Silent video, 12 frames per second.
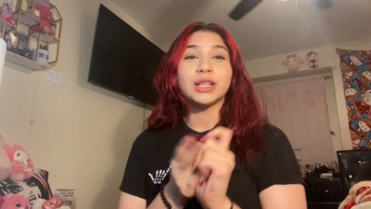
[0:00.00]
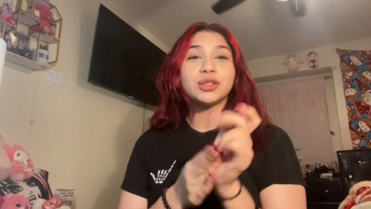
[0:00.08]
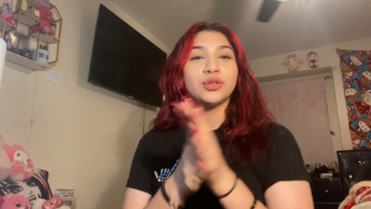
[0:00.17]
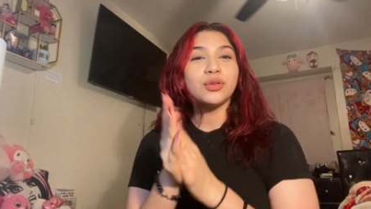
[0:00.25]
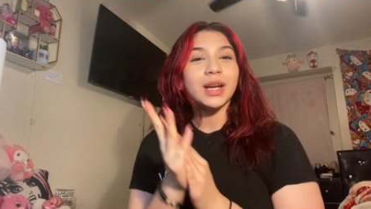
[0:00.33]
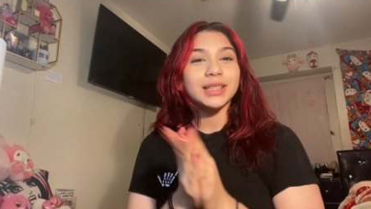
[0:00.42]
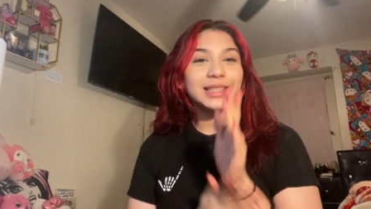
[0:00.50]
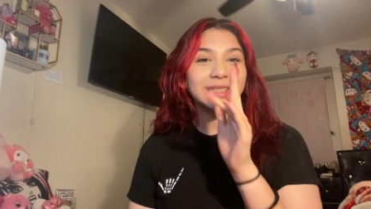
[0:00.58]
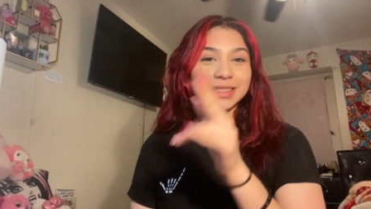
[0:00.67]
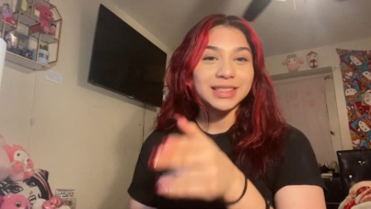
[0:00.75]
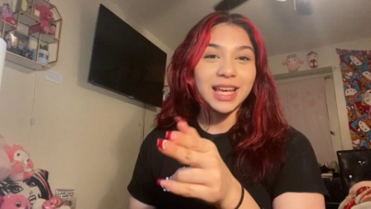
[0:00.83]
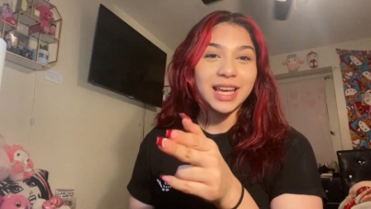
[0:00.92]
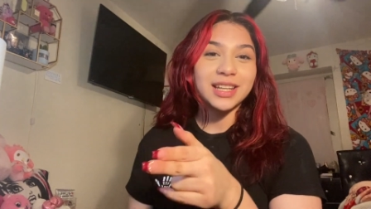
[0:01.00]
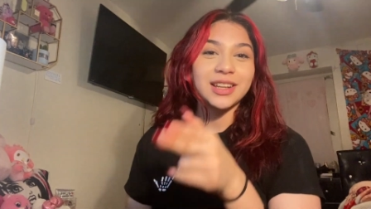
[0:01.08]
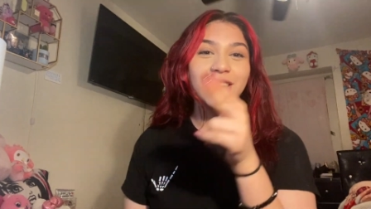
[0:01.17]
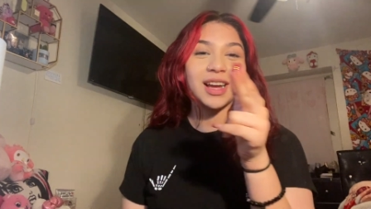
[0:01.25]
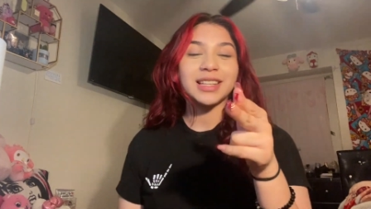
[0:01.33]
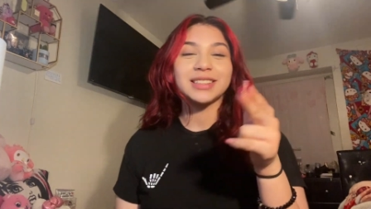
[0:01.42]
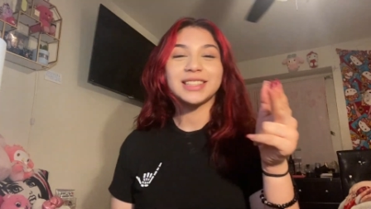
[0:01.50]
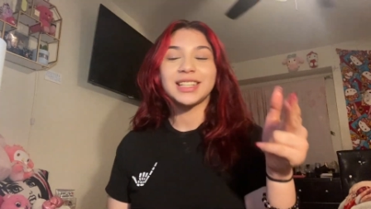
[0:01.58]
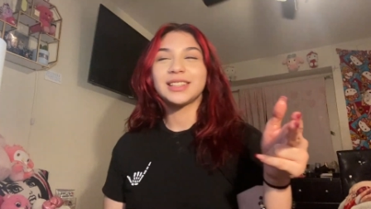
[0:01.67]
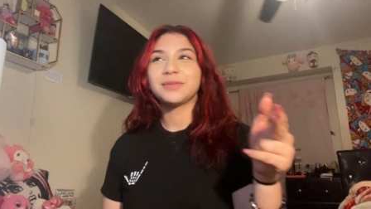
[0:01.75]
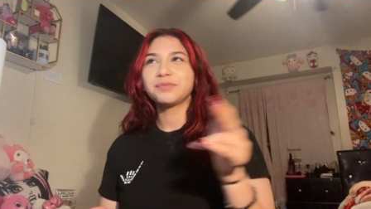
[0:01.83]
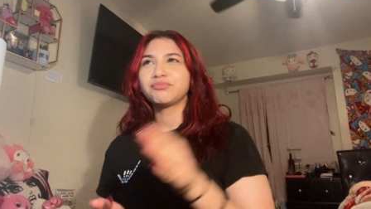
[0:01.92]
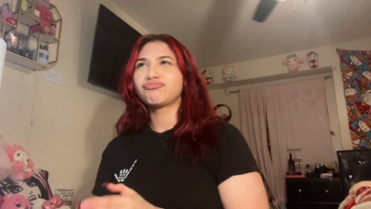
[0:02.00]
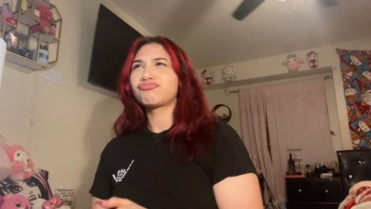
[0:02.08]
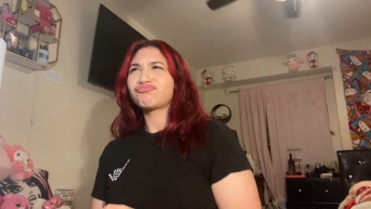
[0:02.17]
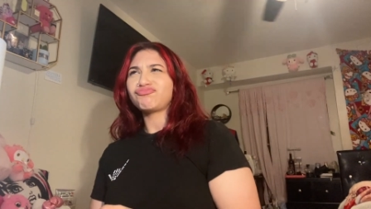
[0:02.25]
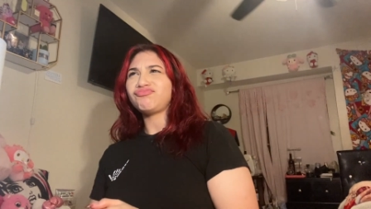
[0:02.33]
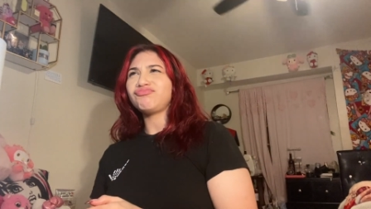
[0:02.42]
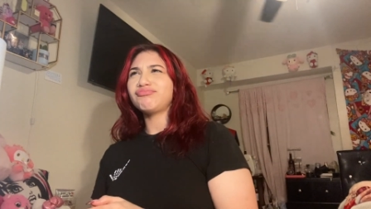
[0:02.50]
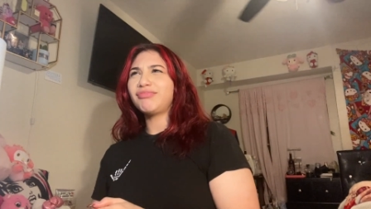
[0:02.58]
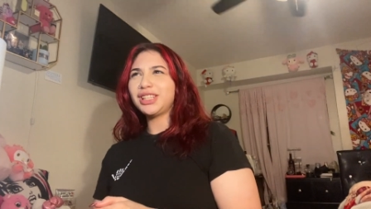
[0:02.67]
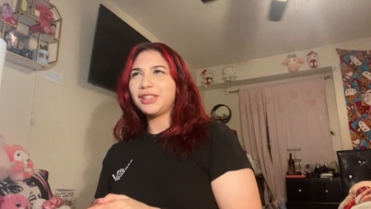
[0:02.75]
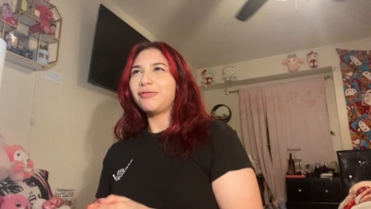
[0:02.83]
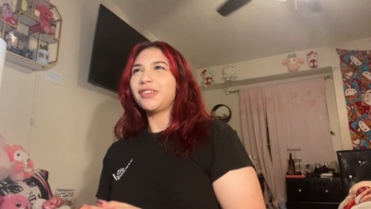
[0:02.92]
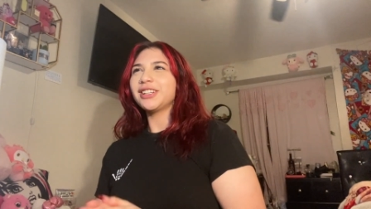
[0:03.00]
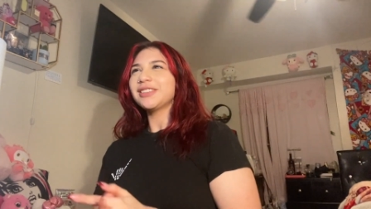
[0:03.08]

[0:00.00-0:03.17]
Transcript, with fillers: Do as I say, not as I motherfucker.